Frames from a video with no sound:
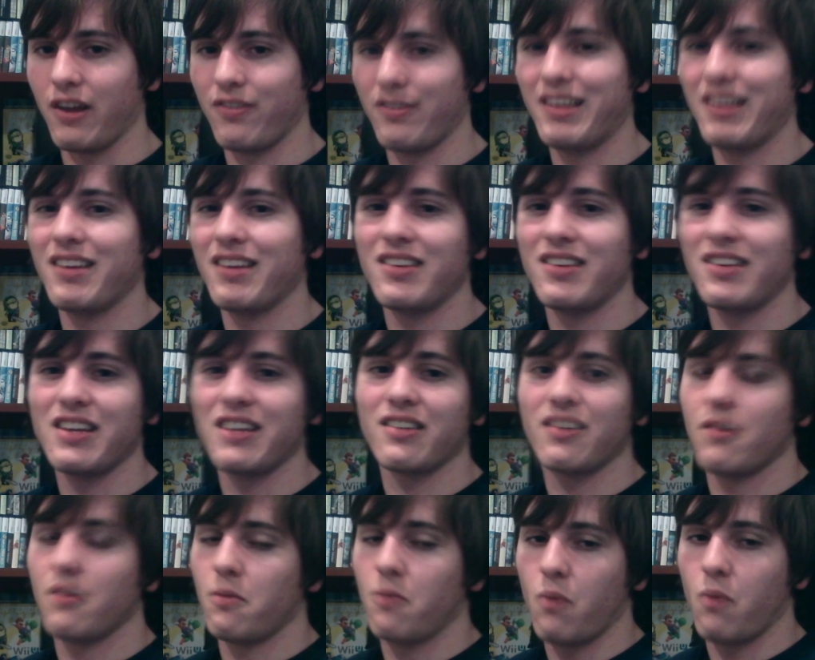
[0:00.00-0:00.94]
If this is
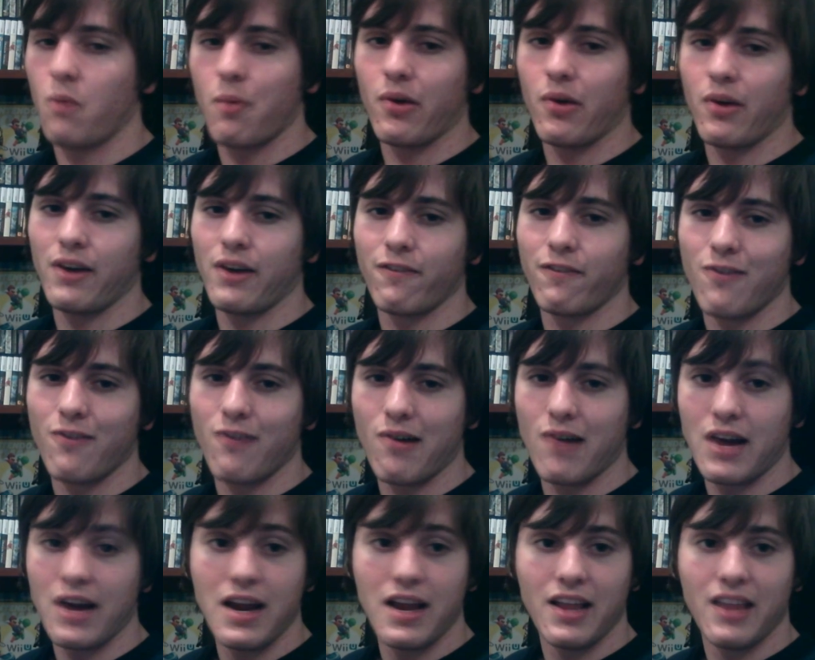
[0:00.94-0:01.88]
just what we're in
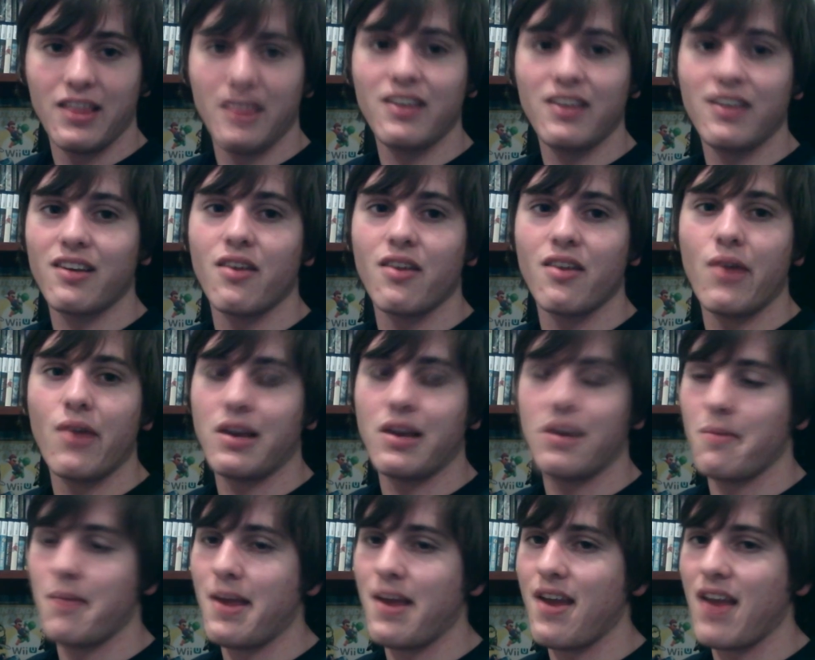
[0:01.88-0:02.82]
for, this is going
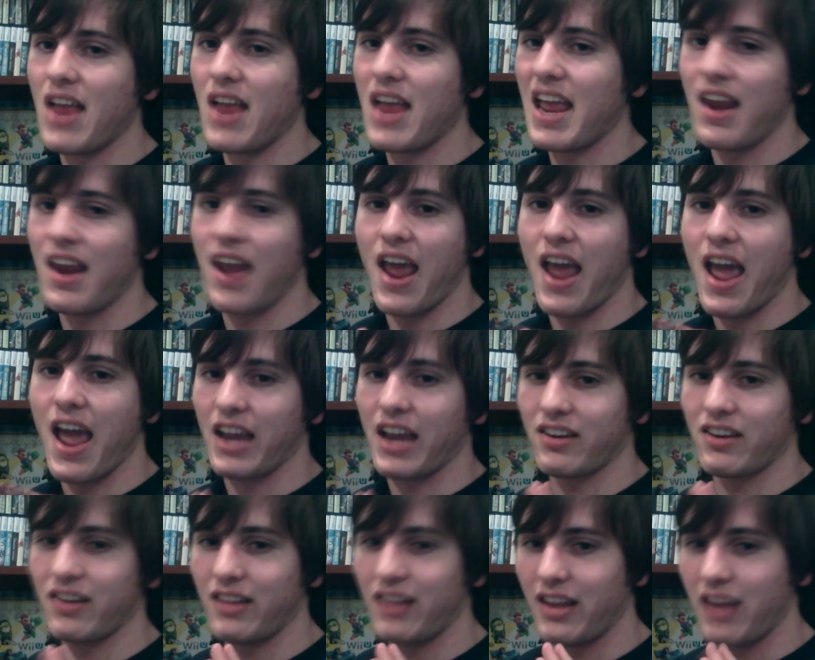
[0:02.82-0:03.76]
to be an
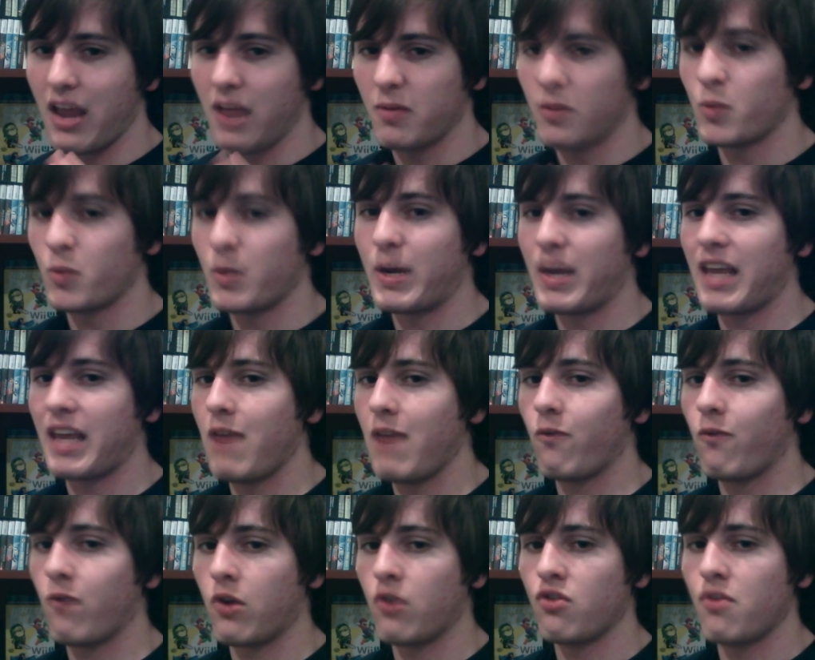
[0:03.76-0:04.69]
excellent game, and why
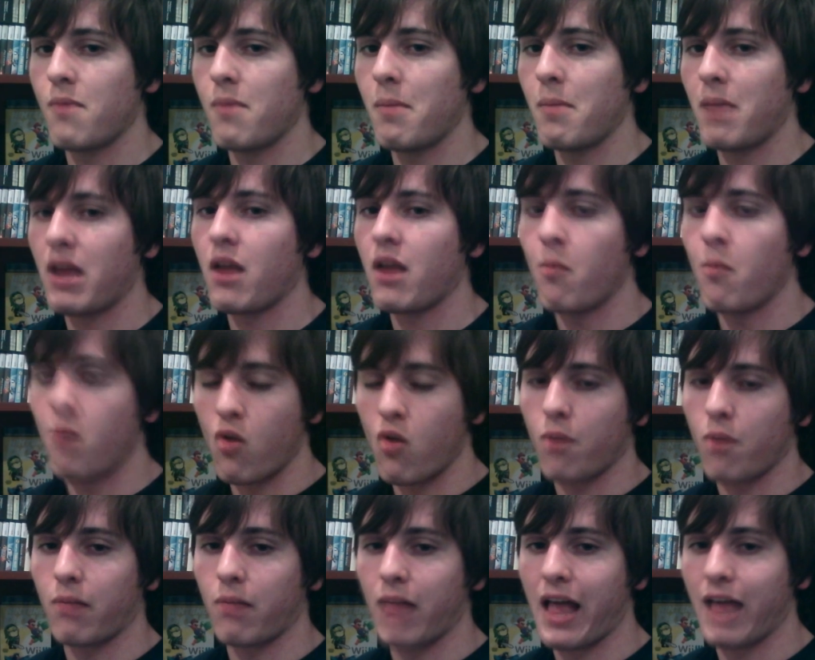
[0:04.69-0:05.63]
Game Freak should be making
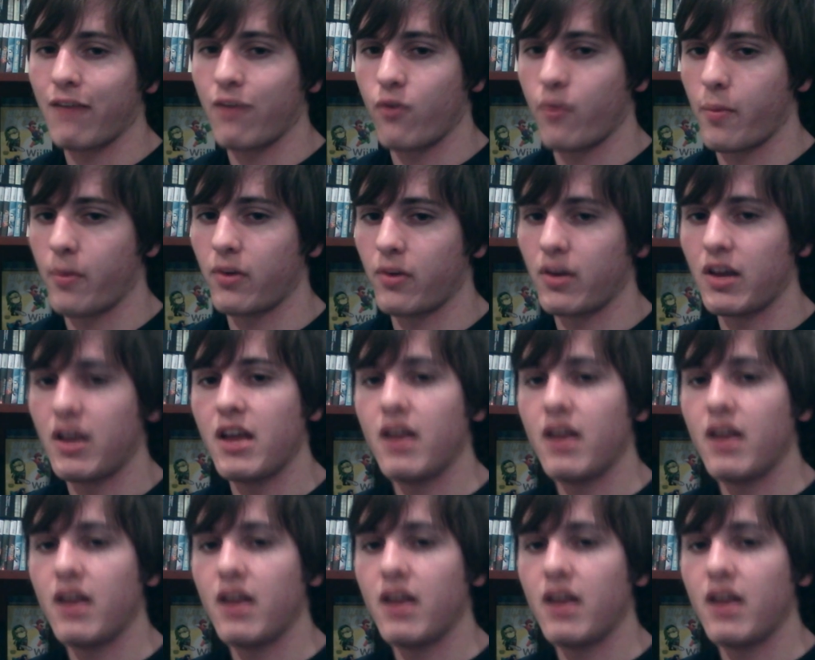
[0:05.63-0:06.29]
more platformers.